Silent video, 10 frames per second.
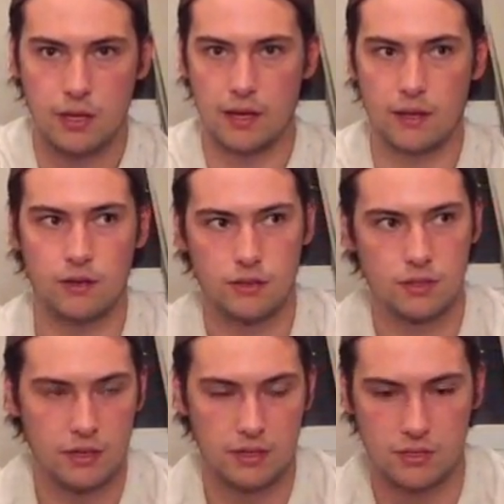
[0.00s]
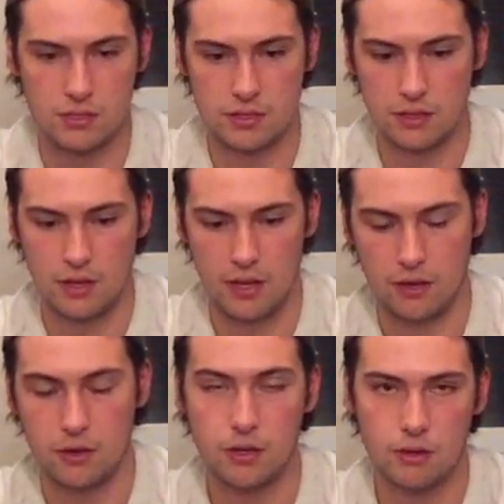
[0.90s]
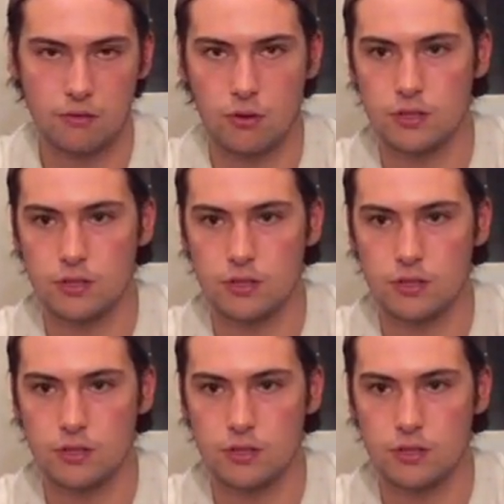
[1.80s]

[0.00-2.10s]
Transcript: and his hook, of